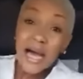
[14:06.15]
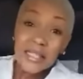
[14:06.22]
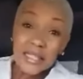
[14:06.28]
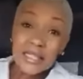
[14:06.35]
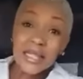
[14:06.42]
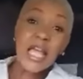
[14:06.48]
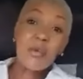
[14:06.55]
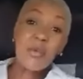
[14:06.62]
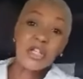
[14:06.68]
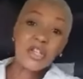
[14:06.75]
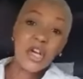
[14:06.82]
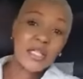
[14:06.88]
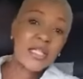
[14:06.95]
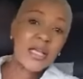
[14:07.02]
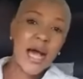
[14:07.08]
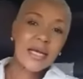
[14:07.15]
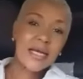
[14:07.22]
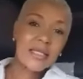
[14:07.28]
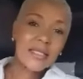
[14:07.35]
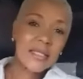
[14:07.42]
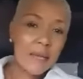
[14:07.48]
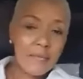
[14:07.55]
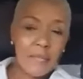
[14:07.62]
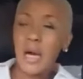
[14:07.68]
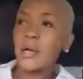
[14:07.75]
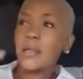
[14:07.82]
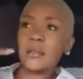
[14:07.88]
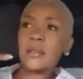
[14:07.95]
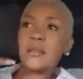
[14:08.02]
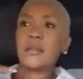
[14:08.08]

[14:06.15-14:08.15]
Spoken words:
Sting will just go in December.